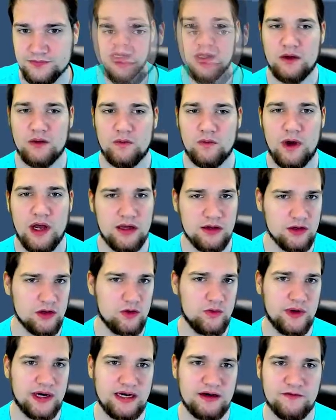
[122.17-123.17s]
While
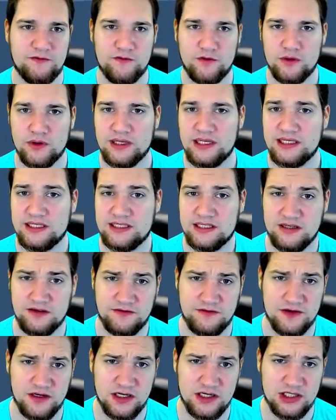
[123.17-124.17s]
you're waiting for this to
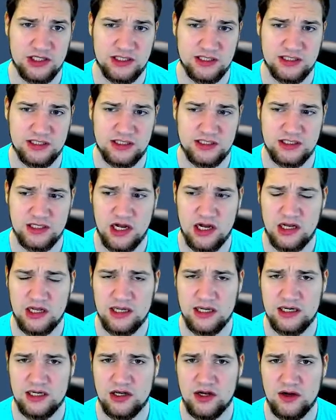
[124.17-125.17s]
finish
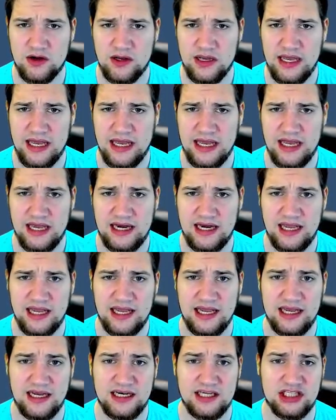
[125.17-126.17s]
installing, go ahead
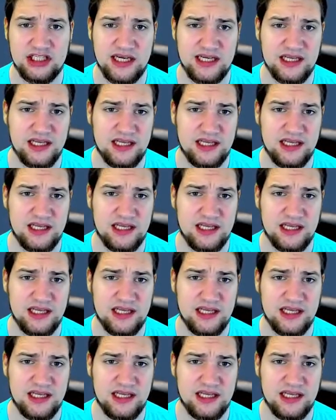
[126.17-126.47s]
and check the